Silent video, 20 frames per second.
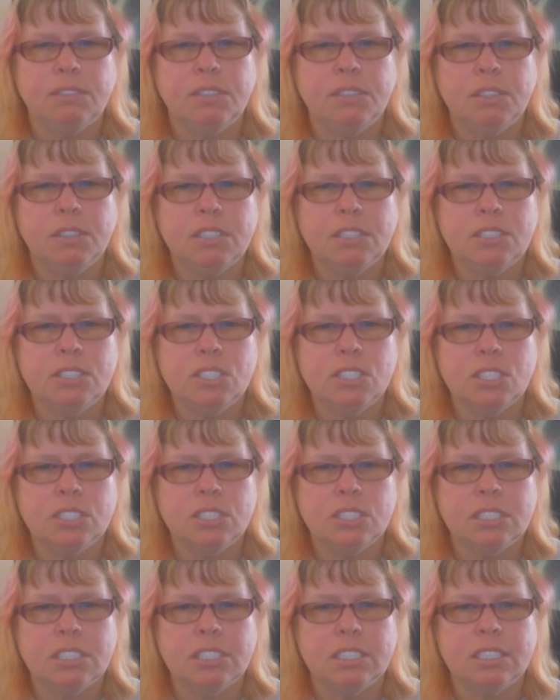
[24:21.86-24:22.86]
if you
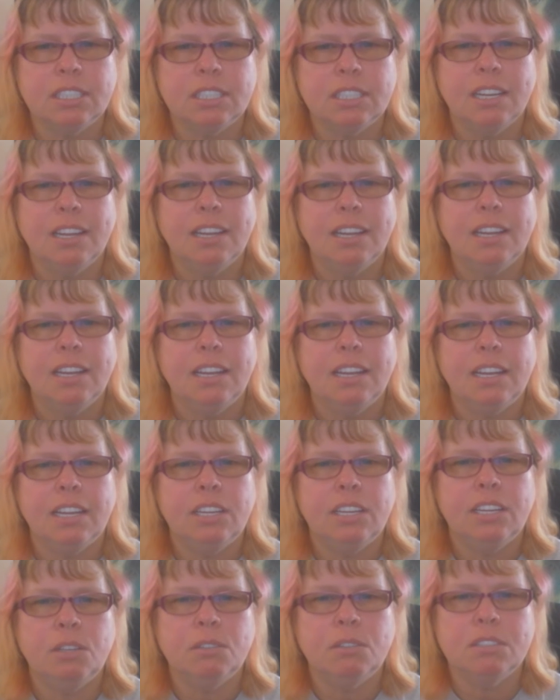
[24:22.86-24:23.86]
understood it
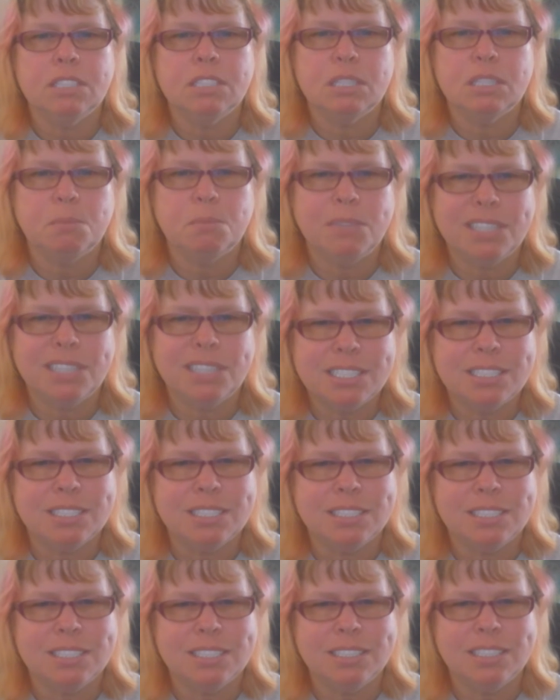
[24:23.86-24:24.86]
and you expressed
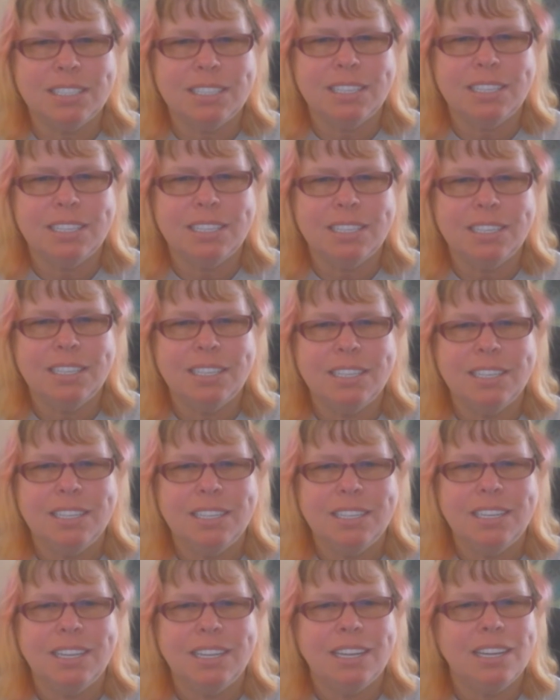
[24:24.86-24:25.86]

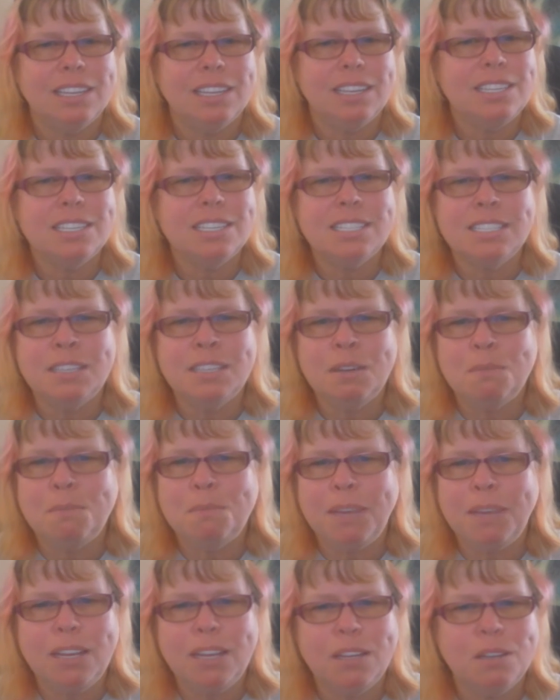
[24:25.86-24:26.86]
it, it doesn't
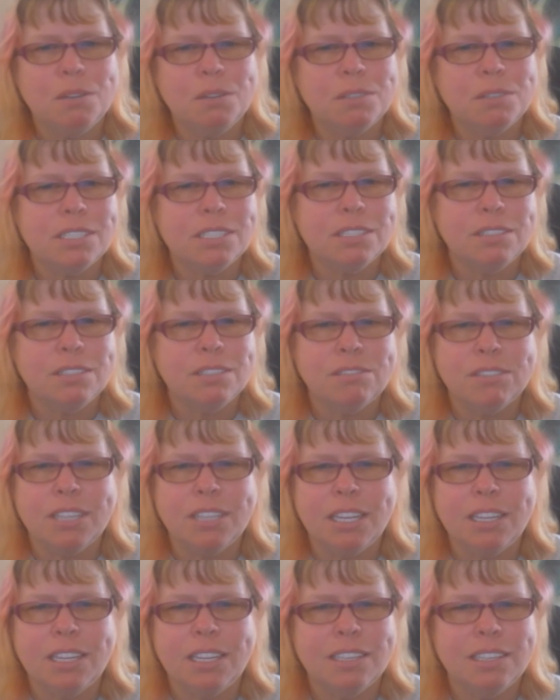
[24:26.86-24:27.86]
make you a
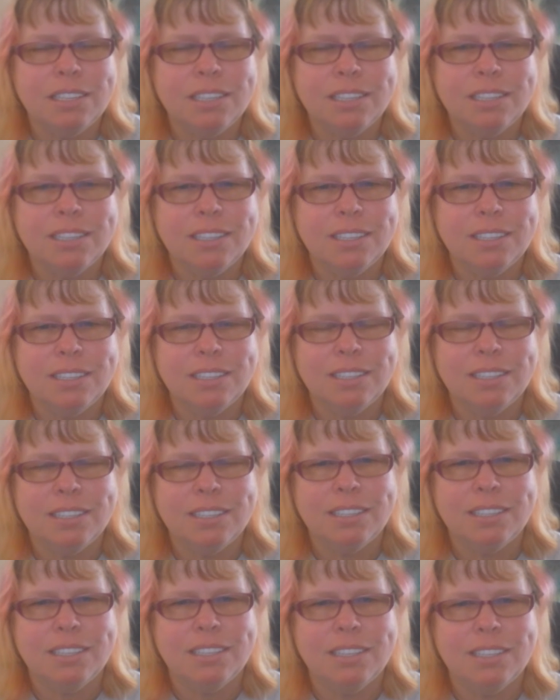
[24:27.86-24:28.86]
snowflake.
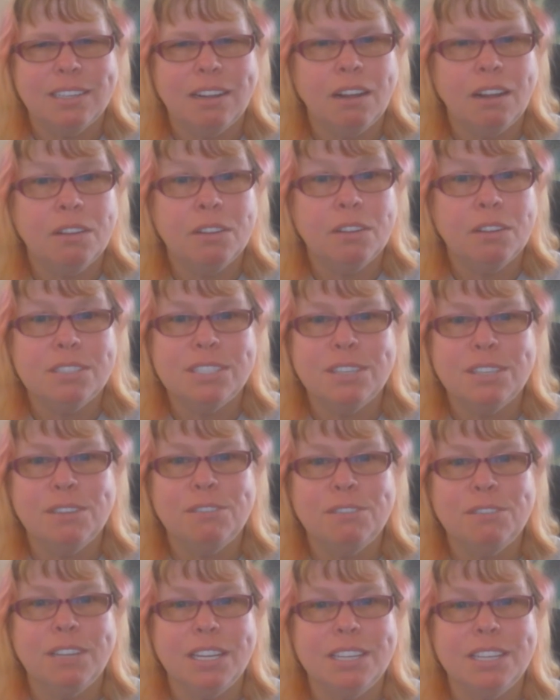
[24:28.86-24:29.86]
Although
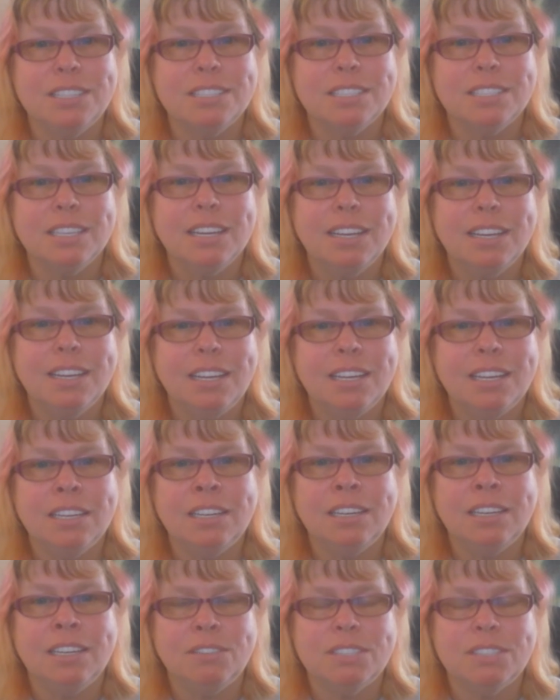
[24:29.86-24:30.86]
snowflakes
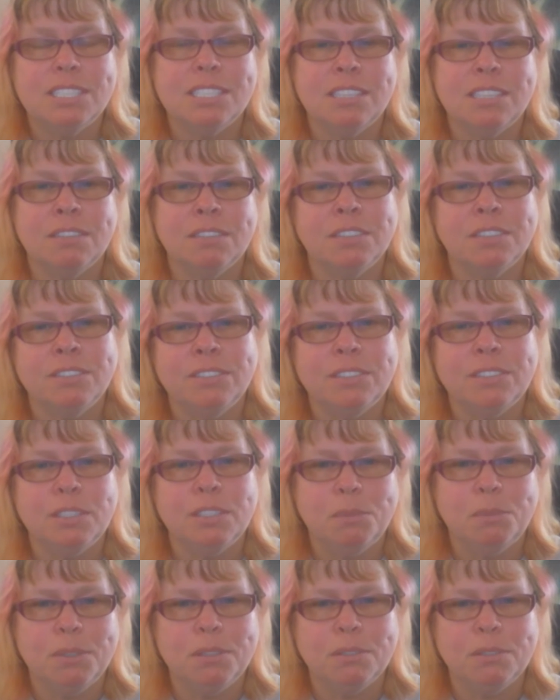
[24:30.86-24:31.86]
in and of itself are
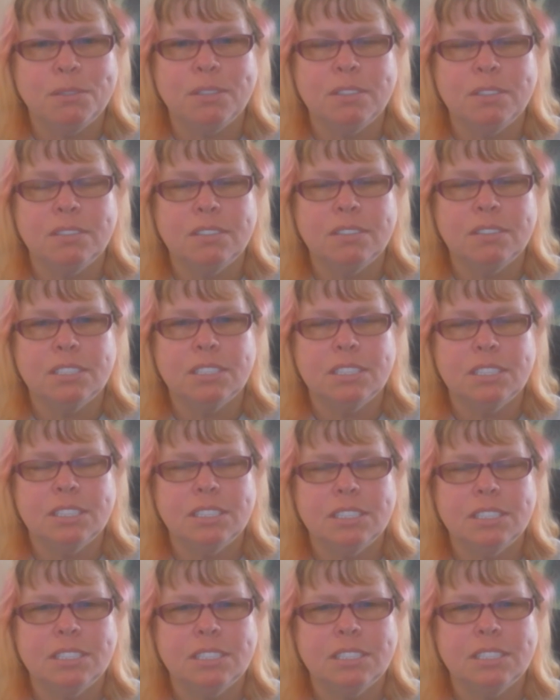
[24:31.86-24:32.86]
very beautiful,
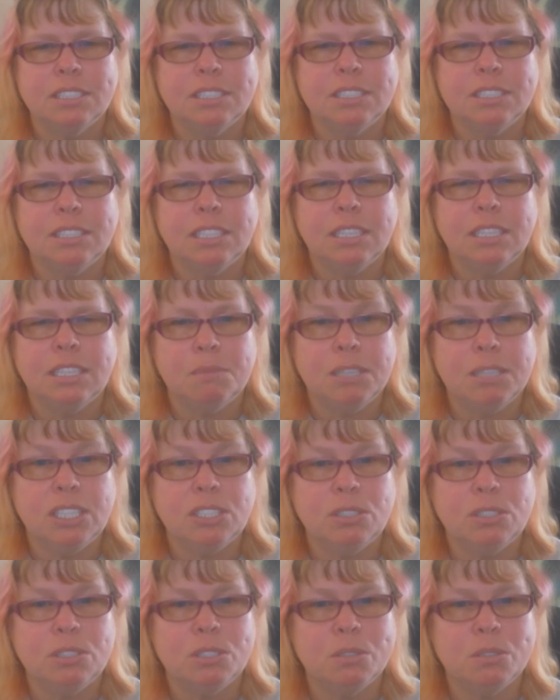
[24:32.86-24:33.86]
it
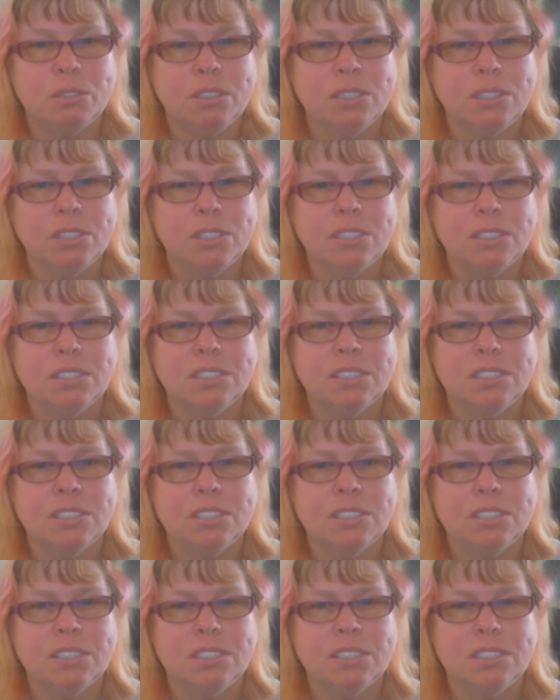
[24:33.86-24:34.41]
makes you stronger.